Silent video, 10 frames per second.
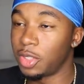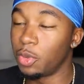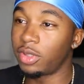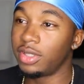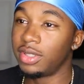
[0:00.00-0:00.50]
Or
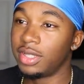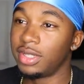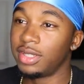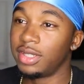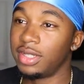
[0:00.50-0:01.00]
you, like,
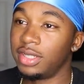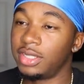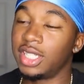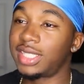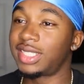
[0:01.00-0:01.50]
just say
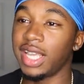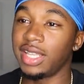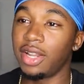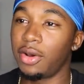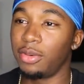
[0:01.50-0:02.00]
it? Just
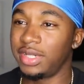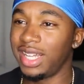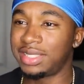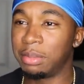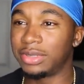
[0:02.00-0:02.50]
say, no,
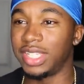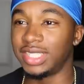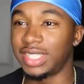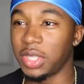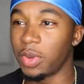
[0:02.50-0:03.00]
not the most
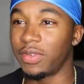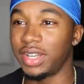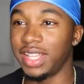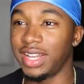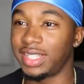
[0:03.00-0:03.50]
sus thing you ever
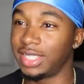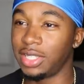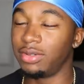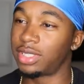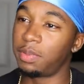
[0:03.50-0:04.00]
did, because
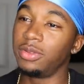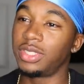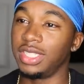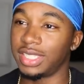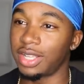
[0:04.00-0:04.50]
then you
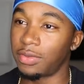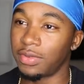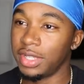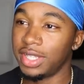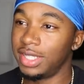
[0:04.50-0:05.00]
exposing
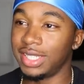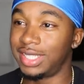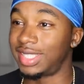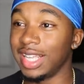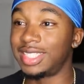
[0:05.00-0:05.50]
yourself.
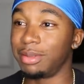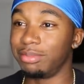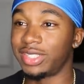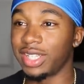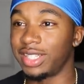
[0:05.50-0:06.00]
Just say
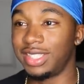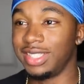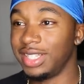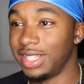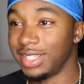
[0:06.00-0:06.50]
something sus.